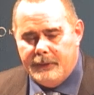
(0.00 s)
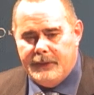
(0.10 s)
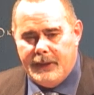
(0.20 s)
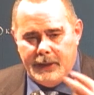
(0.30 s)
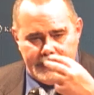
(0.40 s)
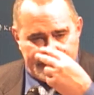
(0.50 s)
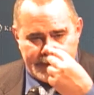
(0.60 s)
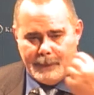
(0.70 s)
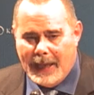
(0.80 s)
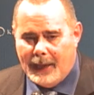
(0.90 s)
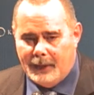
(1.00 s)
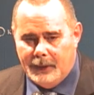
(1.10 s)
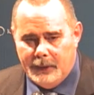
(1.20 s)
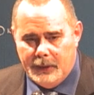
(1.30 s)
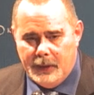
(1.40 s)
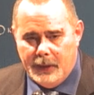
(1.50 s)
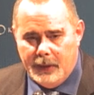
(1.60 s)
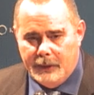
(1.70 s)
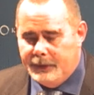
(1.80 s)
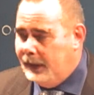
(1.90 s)
the smell,
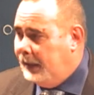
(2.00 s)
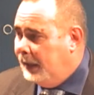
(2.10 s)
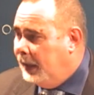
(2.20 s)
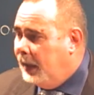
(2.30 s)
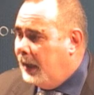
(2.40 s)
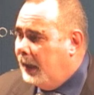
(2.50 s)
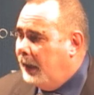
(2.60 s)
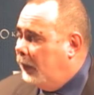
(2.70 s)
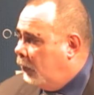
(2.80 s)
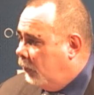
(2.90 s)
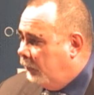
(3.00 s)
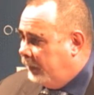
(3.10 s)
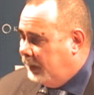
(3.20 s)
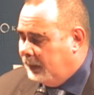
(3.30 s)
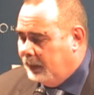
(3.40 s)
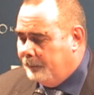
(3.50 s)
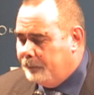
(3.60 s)
the laurel.